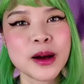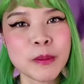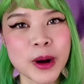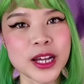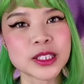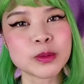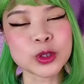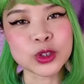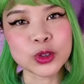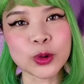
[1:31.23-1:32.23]
possible
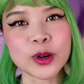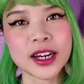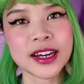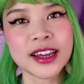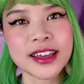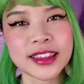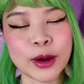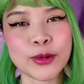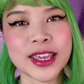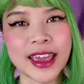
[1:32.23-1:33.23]
story that
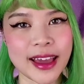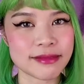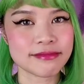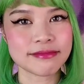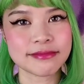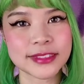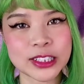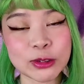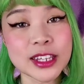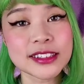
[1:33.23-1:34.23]
we can.
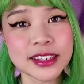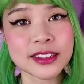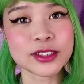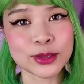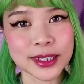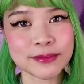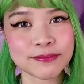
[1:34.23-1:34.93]
So let's get into it.